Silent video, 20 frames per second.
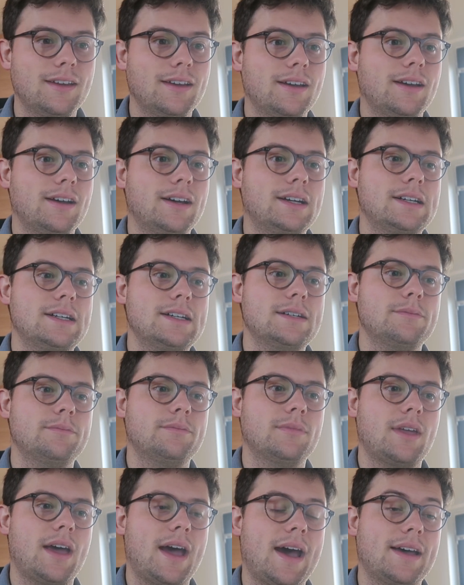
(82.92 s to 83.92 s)

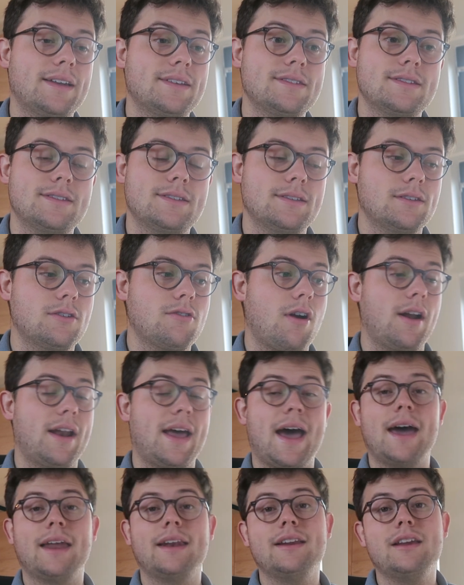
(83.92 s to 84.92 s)
And Grant
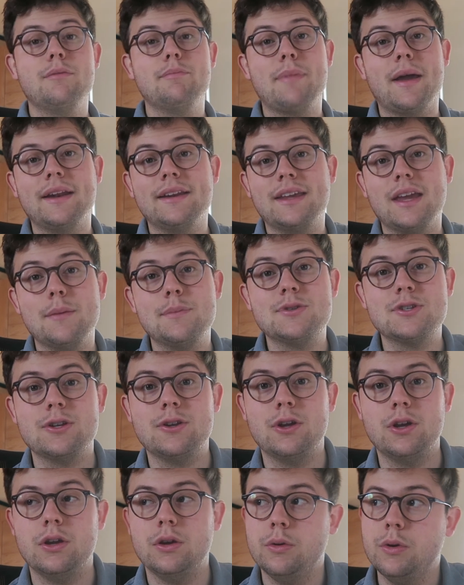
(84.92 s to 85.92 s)
Hanley and Ben Gibson,
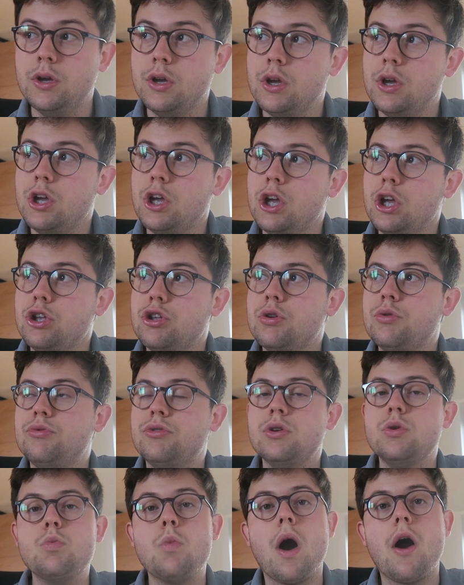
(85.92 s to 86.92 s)
who you
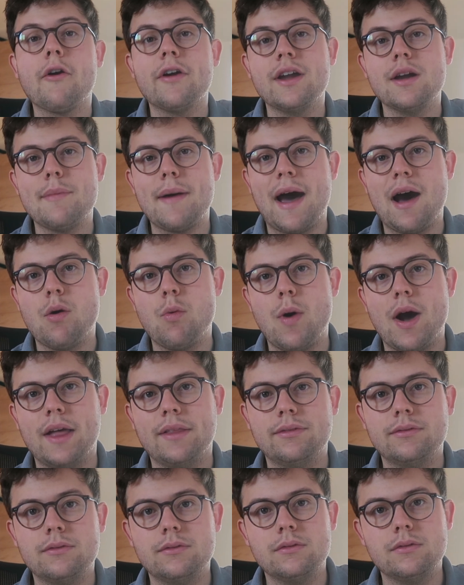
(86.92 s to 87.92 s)
do worry about
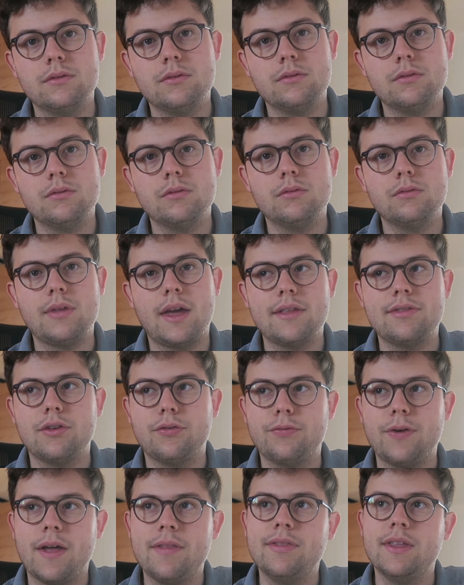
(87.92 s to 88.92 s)
when they're
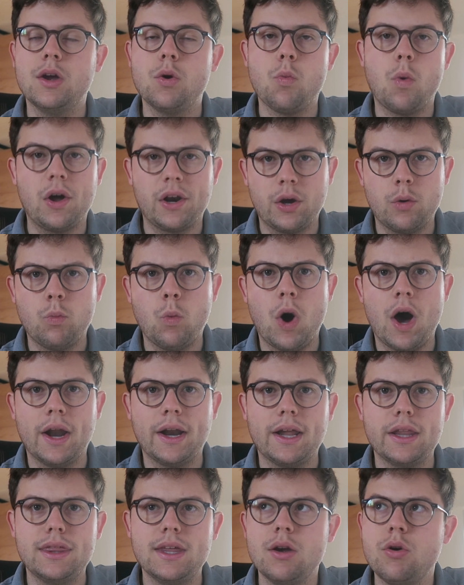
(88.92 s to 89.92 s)
defending one-on-one.
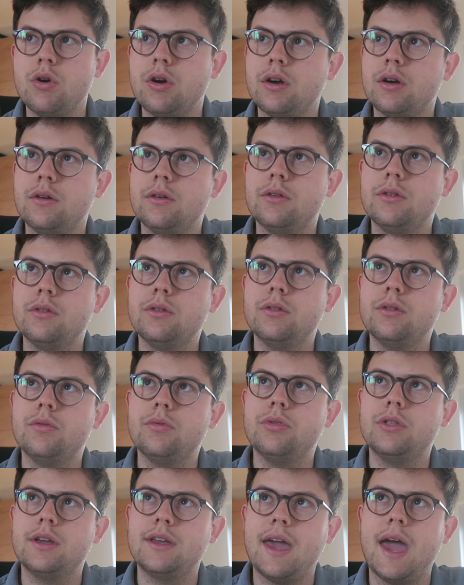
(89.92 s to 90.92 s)
I think
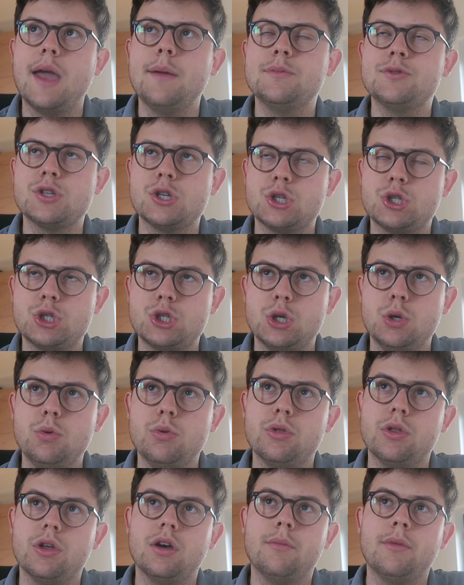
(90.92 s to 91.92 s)
the games that
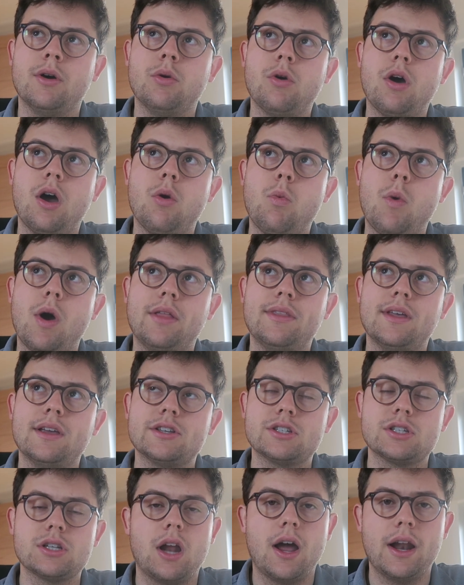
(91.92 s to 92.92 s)
suit them are when they're
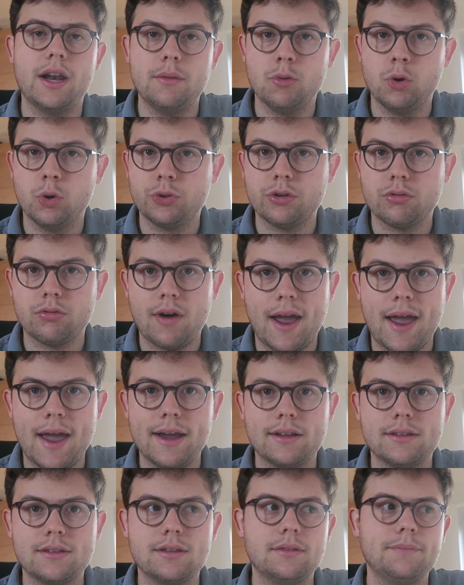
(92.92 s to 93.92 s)
slightly more
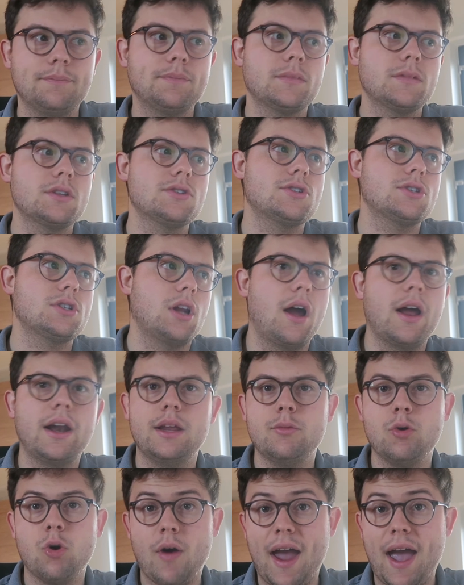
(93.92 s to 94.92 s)
direct, slightly
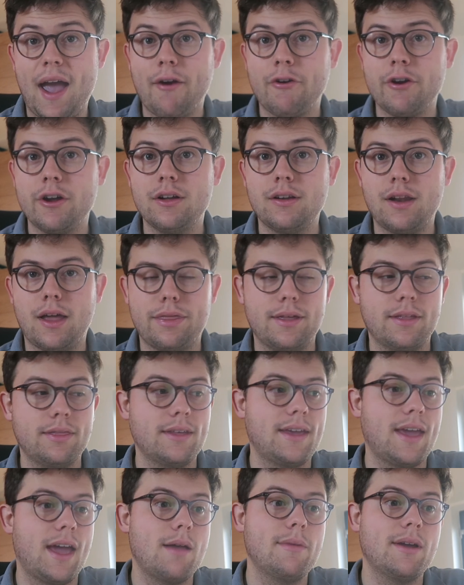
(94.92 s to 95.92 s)
more aerial. I think the
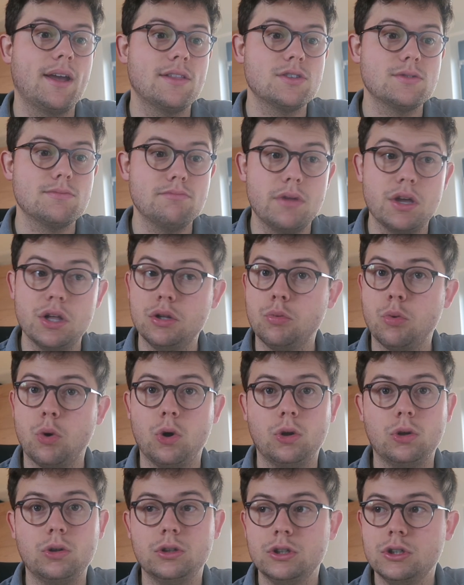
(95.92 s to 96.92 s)
game against
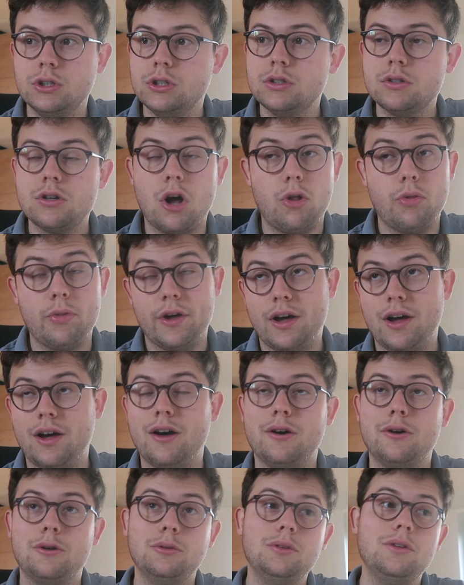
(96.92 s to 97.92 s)
Millwall, on the
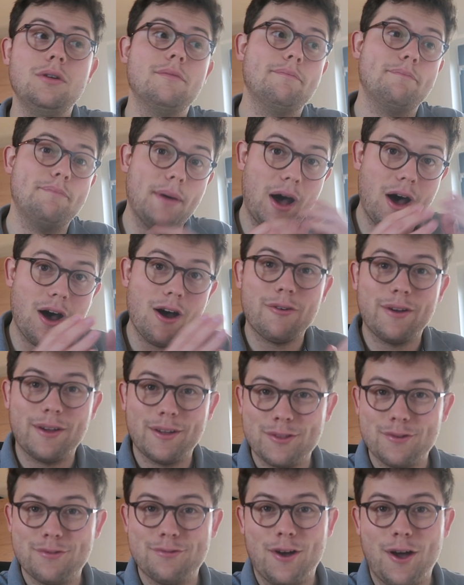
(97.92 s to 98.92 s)
whole, barring
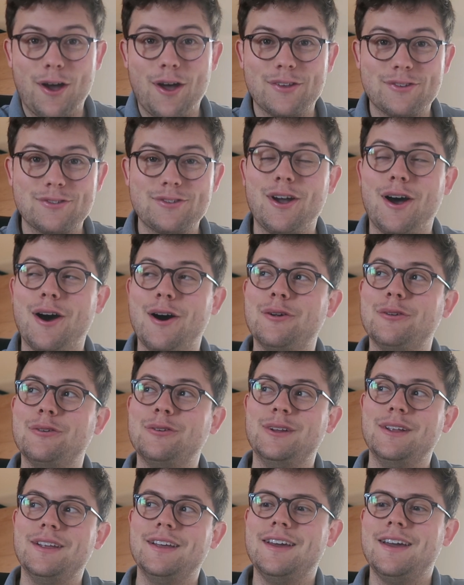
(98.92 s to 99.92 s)
the first
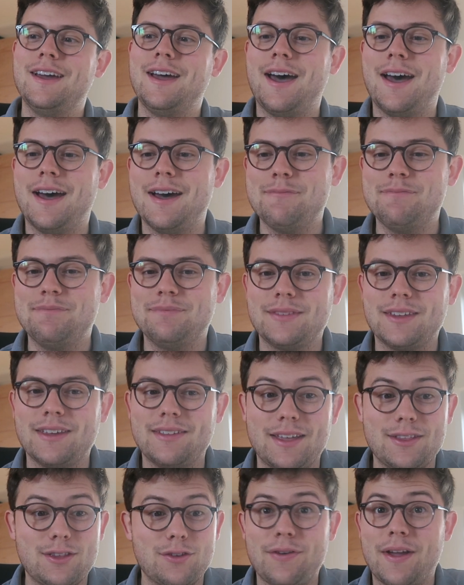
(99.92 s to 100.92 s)
goal,
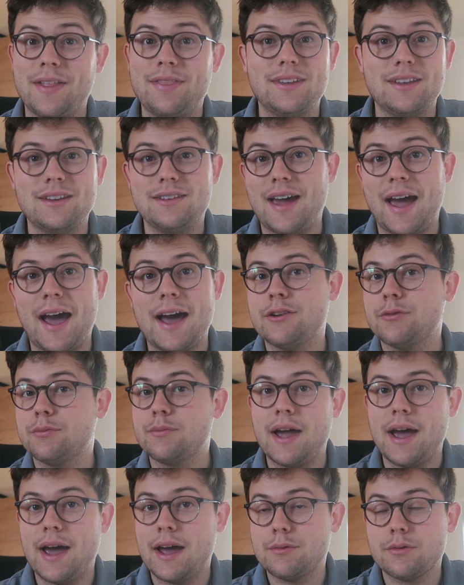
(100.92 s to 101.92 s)
they defended
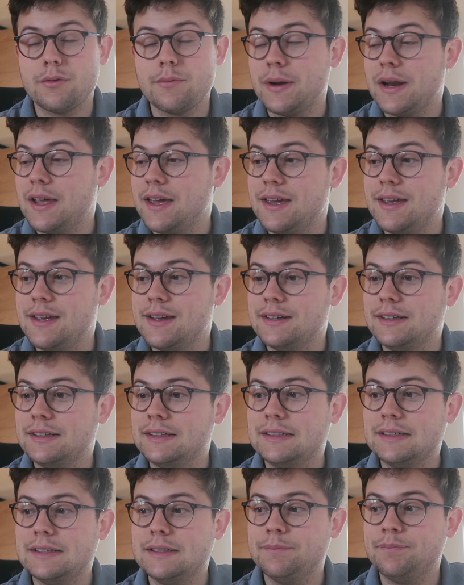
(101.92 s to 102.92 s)
admirably.
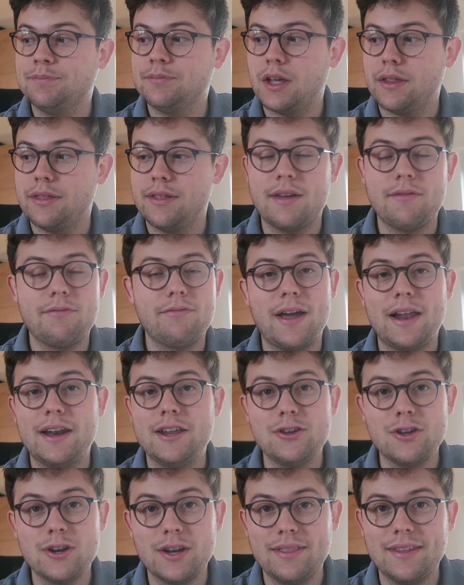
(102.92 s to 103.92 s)
I think they're fairly
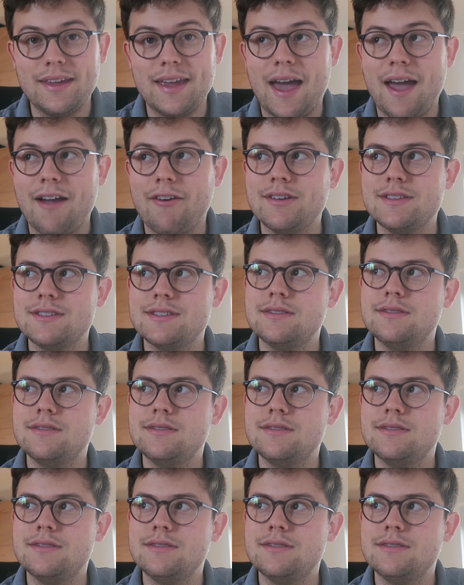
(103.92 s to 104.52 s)
good in the air.